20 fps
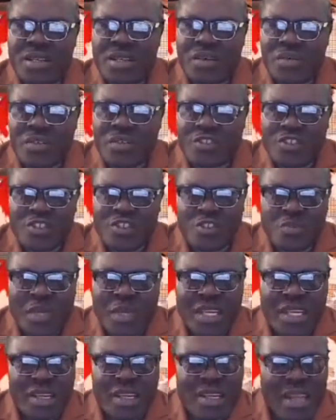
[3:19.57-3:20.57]
will
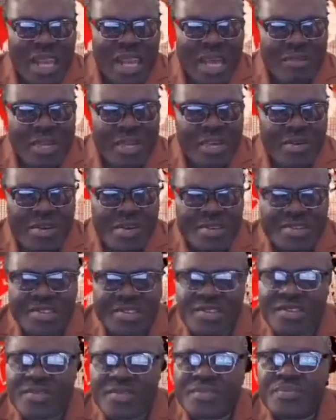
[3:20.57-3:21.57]
speak
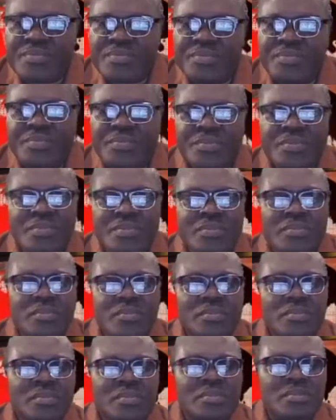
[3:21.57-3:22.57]
Liberians.
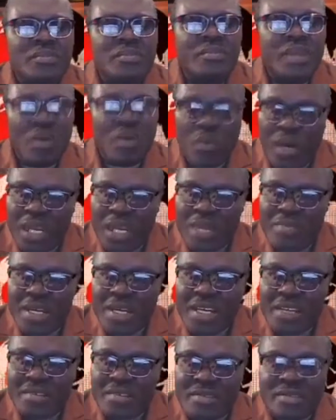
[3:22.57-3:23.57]
What I
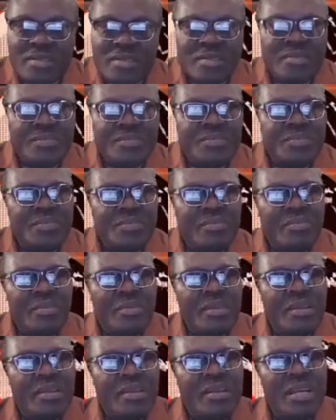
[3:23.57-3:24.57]
mean?
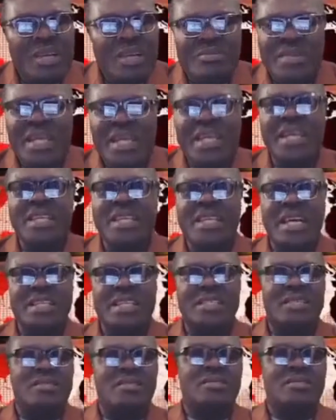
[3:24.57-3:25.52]
It means that